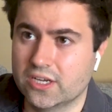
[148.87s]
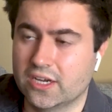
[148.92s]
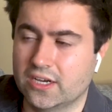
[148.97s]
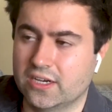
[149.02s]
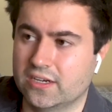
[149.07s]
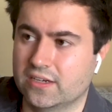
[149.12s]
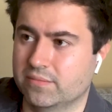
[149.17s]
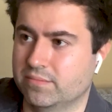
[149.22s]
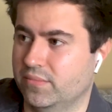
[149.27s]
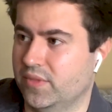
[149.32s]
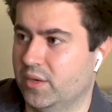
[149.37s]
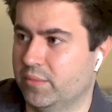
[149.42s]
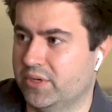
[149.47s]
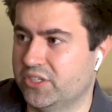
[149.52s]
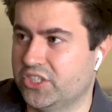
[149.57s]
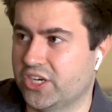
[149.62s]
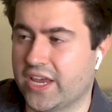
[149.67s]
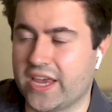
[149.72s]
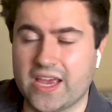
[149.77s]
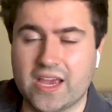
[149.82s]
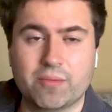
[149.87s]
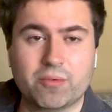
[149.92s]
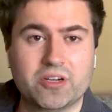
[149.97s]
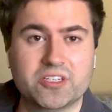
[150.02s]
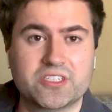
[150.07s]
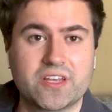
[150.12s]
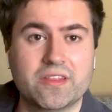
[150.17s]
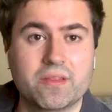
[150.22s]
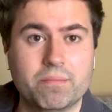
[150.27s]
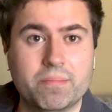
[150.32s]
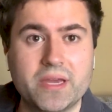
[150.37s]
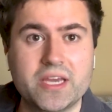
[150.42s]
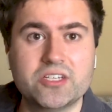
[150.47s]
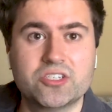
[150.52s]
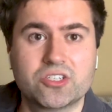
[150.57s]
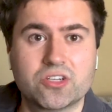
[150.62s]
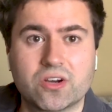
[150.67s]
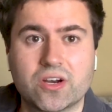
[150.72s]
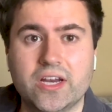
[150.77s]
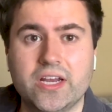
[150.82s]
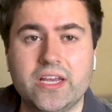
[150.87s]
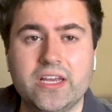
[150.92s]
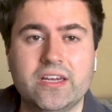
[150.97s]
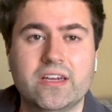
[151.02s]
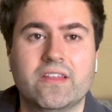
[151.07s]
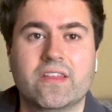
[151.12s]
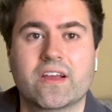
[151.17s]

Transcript: a bunch of cameras on the big screen,